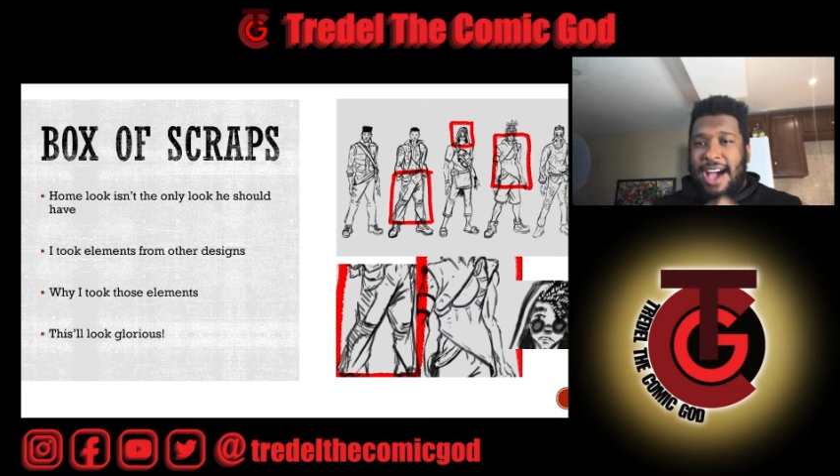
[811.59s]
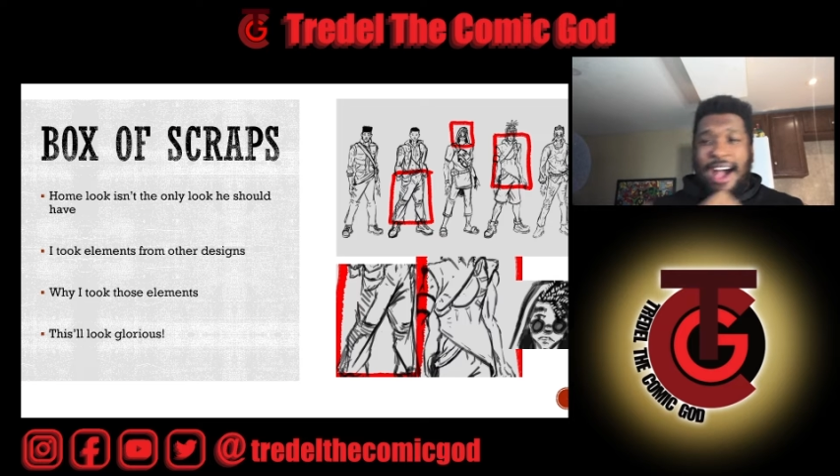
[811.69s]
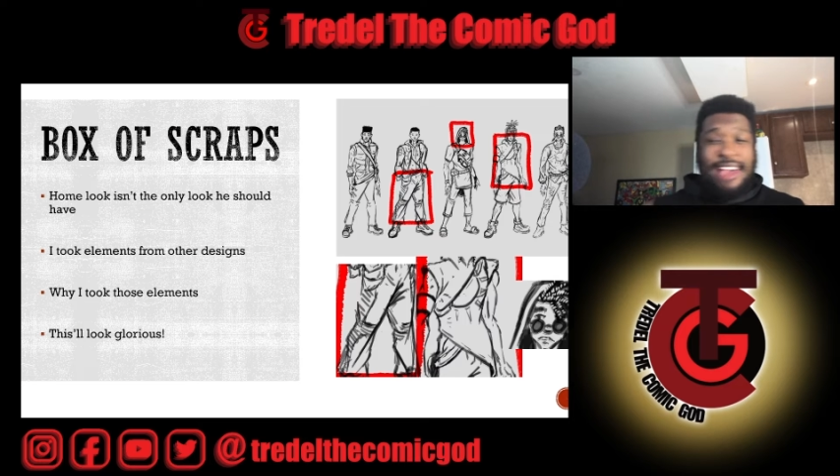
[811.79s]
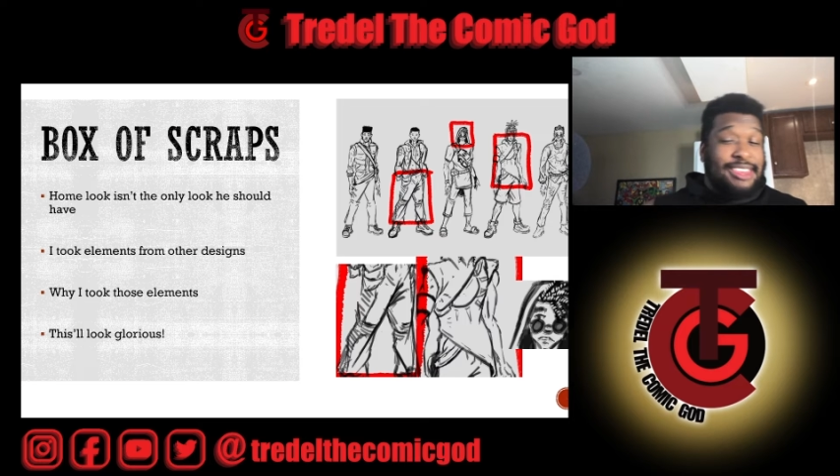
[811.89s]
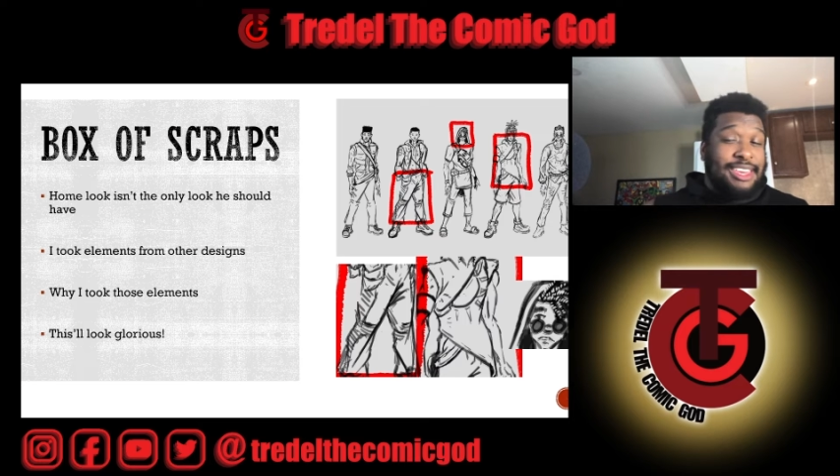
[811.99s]

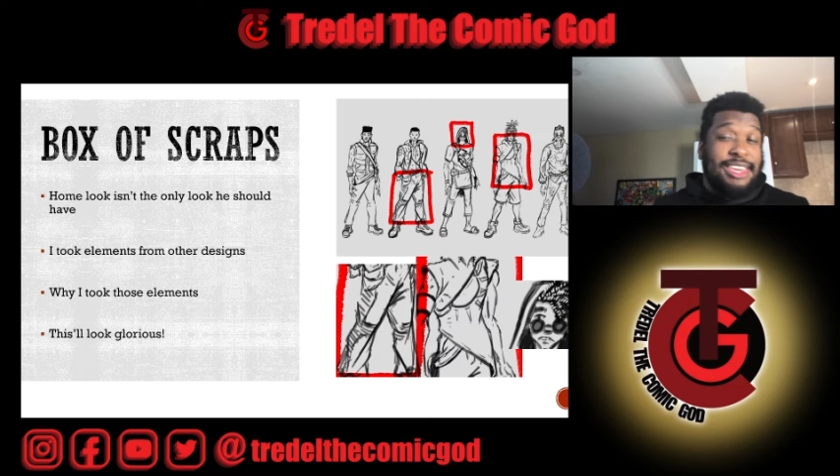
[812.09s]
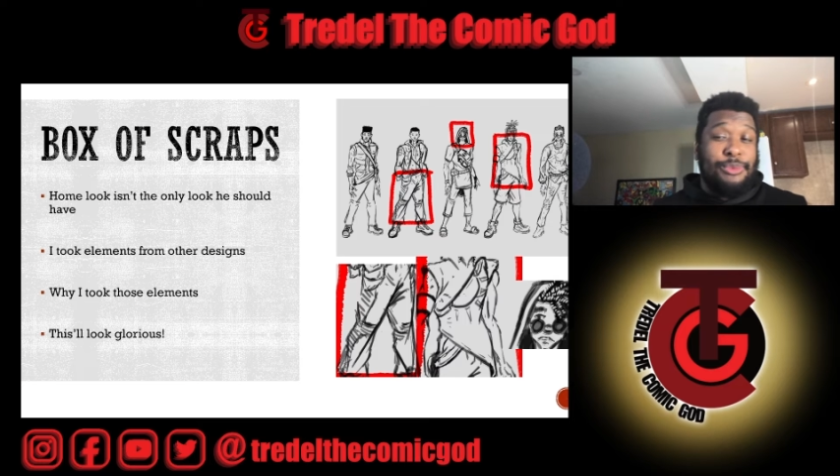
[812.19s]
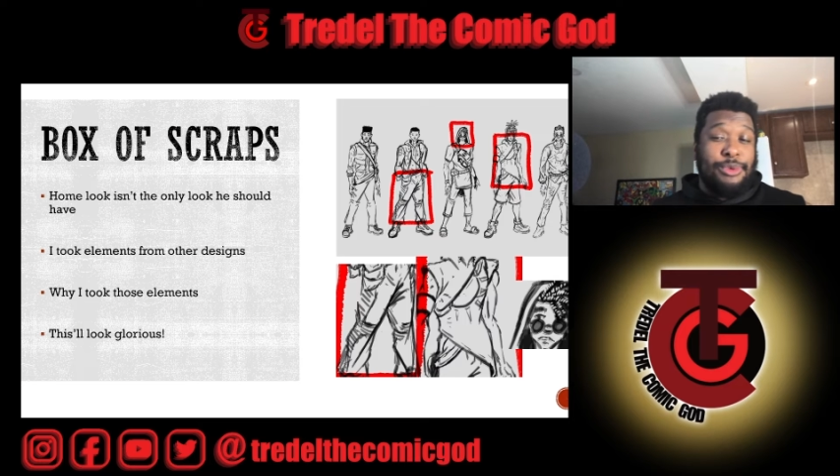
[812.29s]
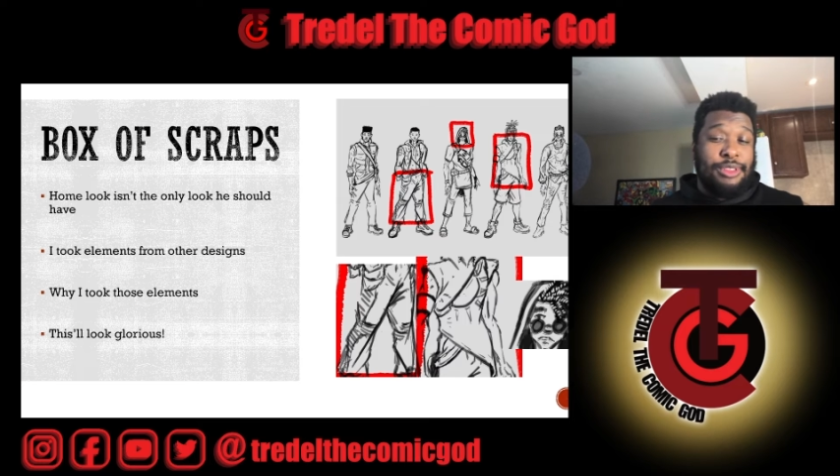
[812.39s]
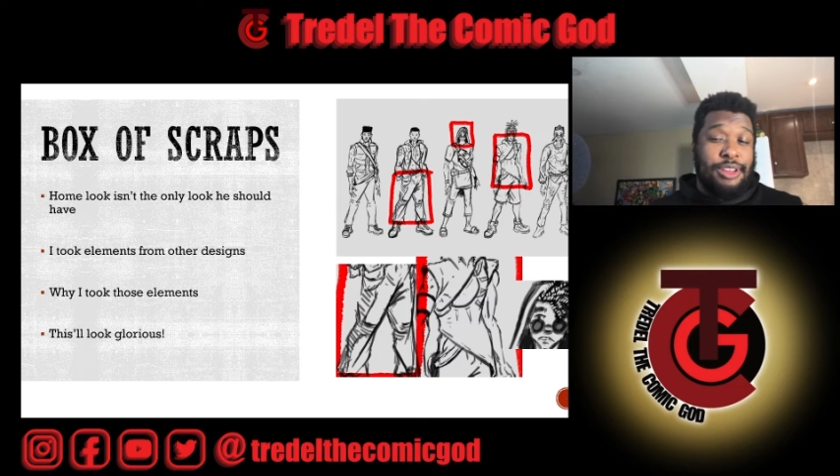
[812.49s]
I think he
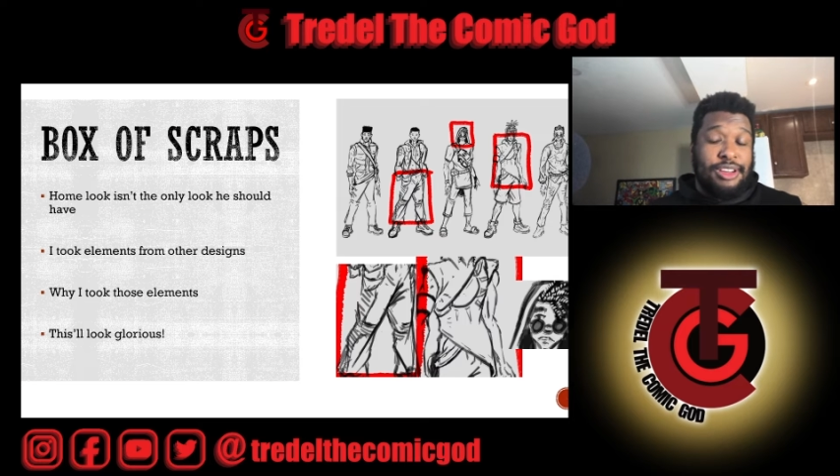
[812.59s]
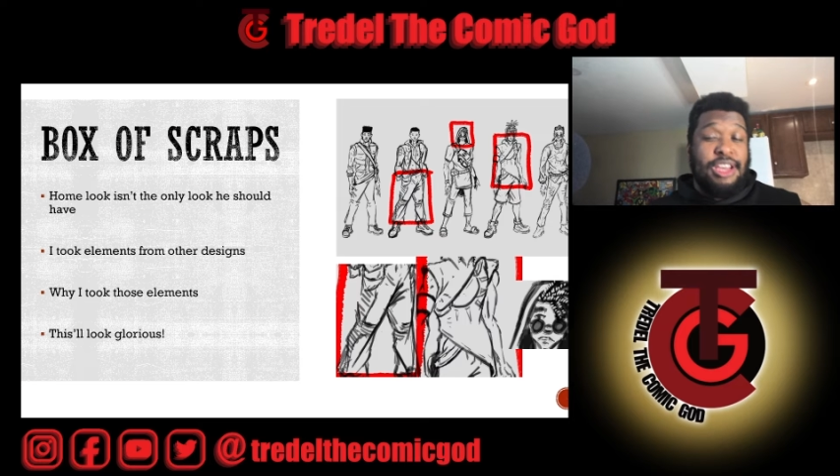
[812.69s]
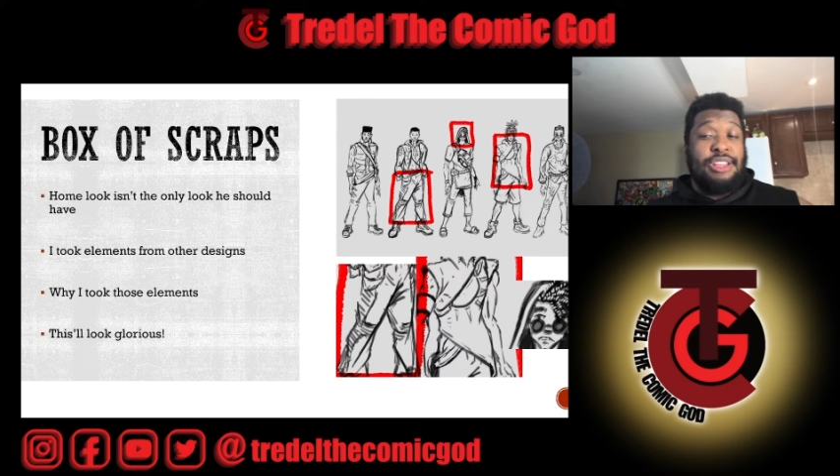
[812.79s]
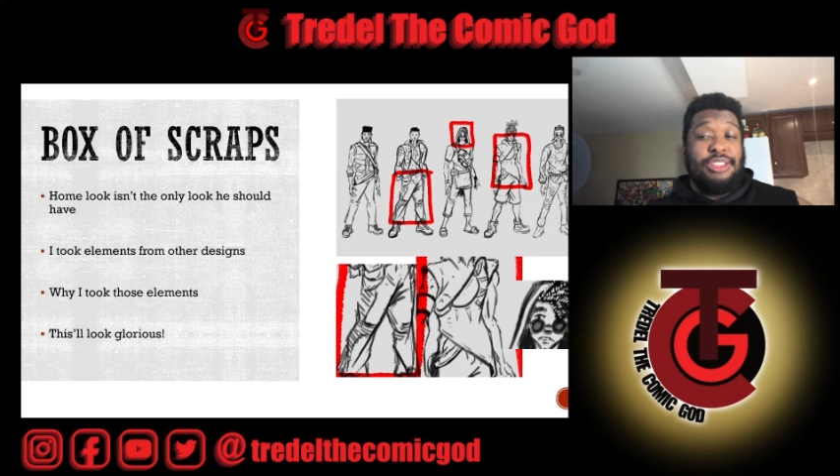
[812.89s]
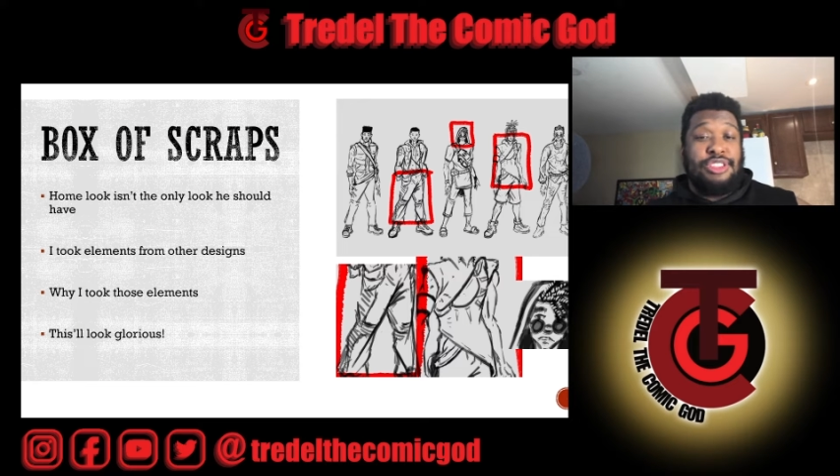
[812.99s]
will look
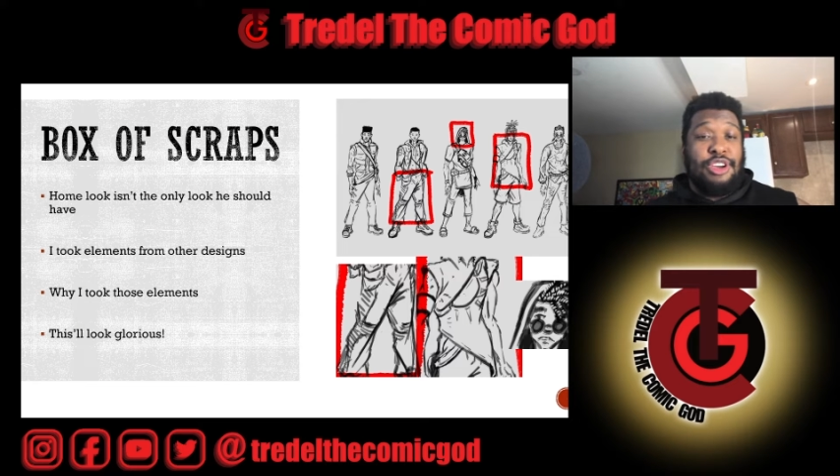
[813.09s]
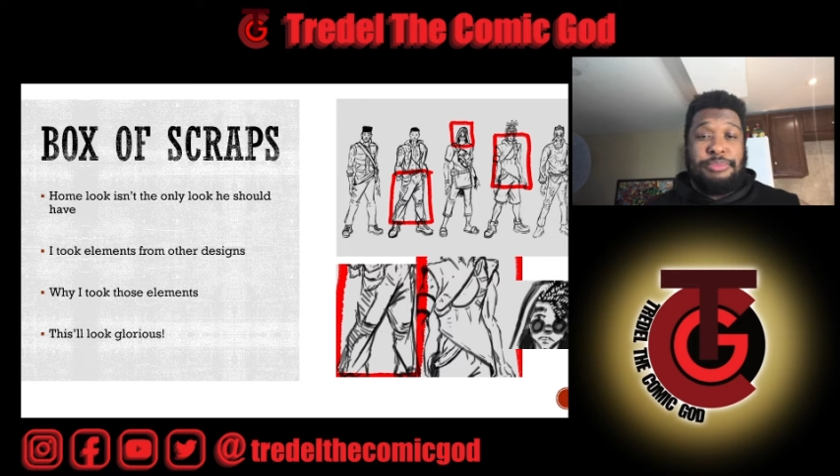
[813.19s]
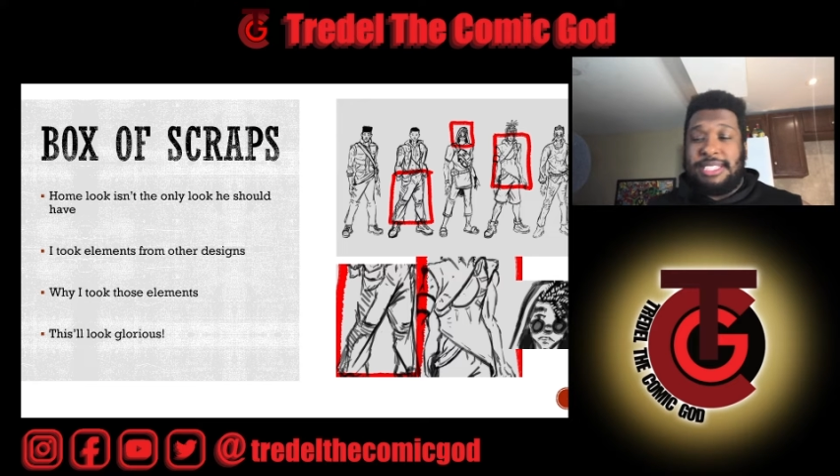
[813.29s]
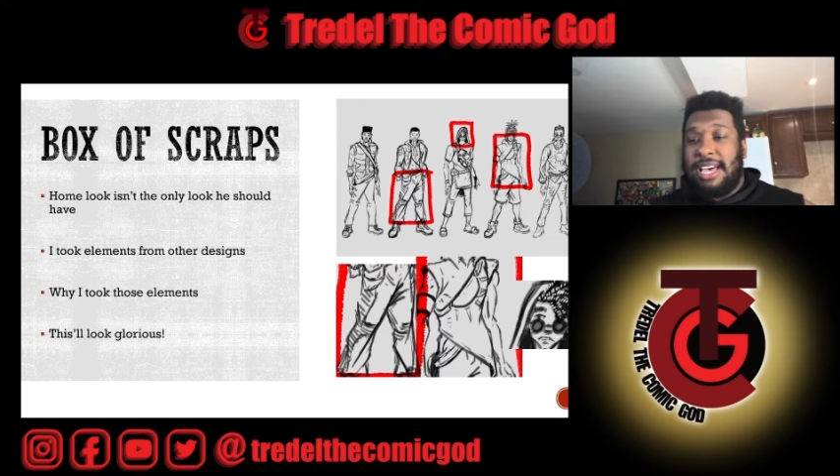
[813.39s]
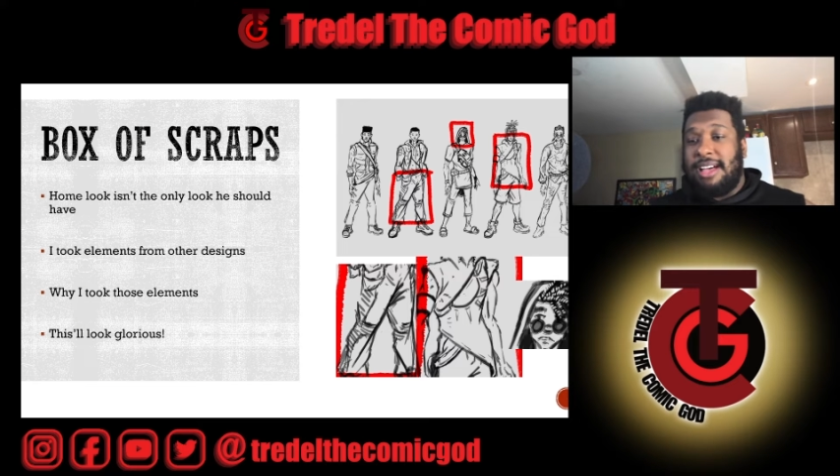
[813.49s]
dope
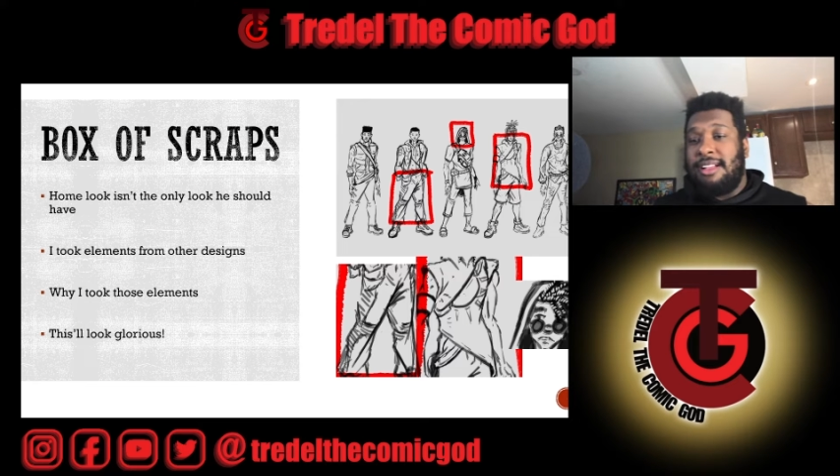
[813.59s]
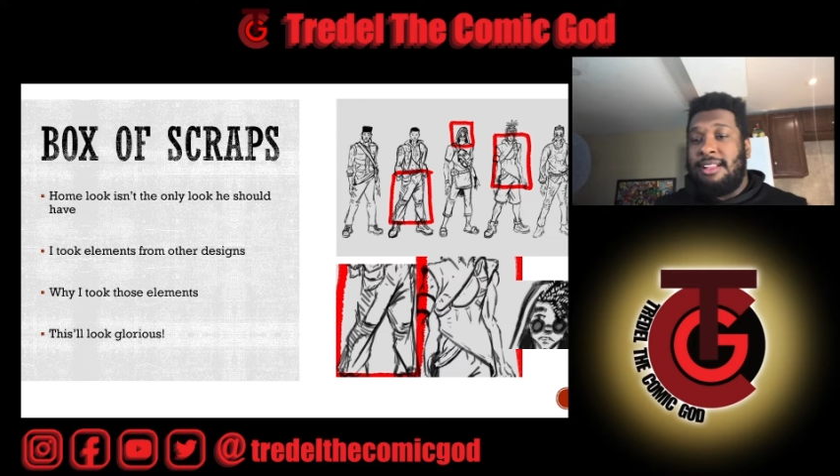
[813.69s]
as hell.